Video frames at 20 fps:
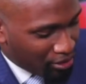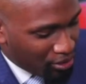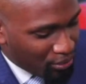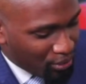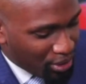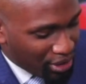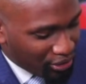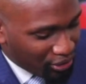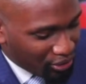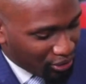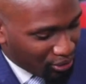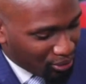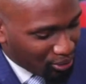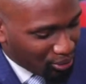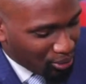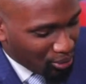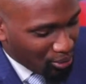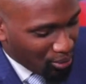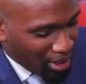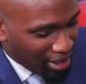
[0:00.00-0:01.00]
Curious
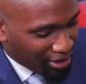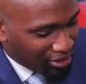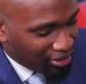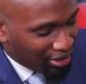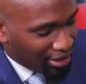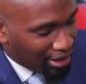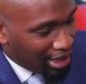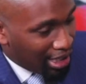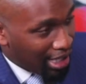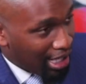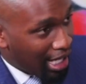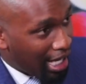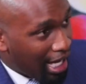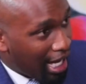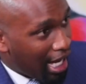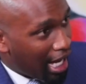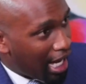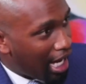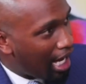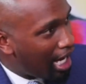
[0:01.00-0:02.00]
to know actually
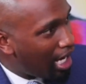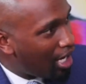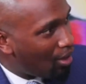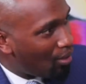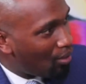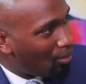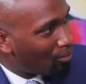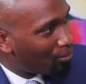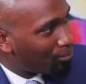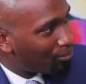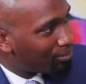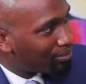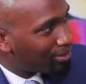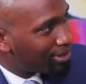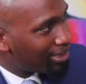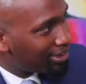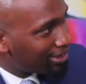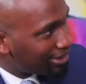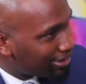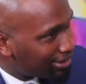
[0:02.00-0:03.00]
how
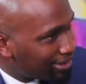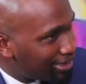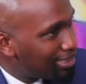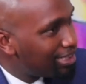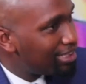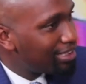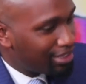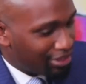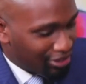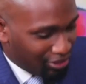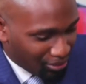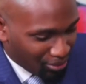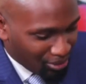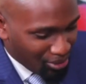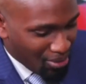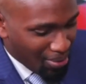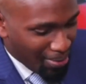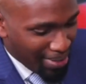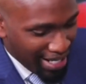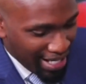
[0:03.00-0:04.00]
this is still a niche
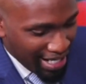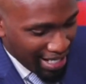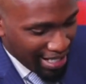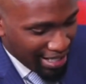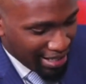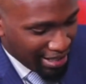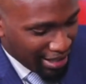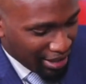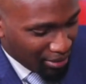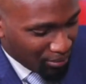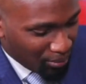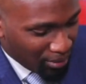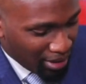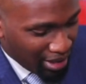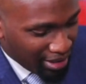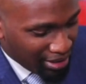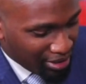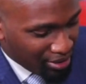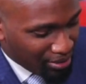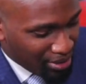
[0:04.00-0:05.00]
on your end, and
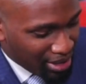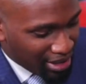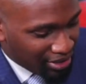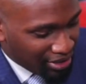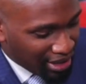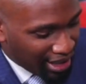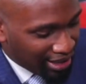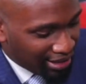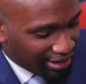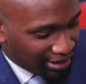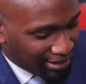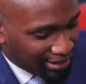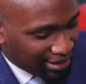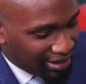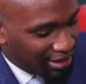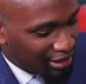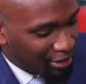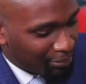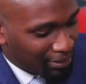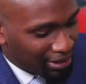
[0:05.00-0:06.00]
what are the unique
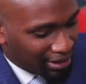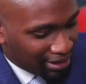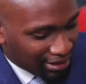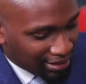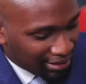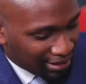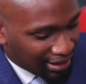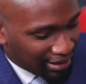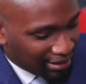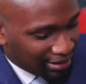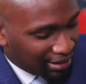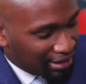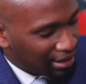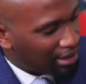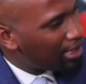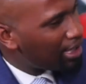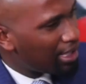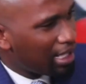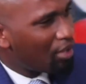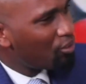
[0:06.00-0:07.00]
challenges in this particular
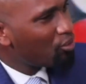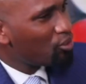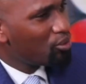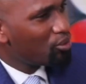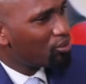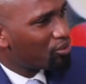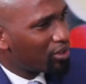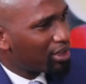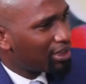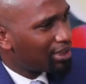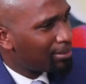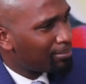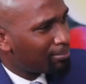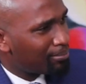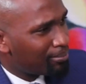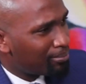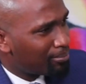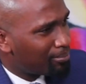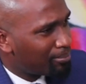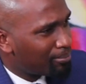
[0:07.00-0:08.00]
sector, and how do you address them?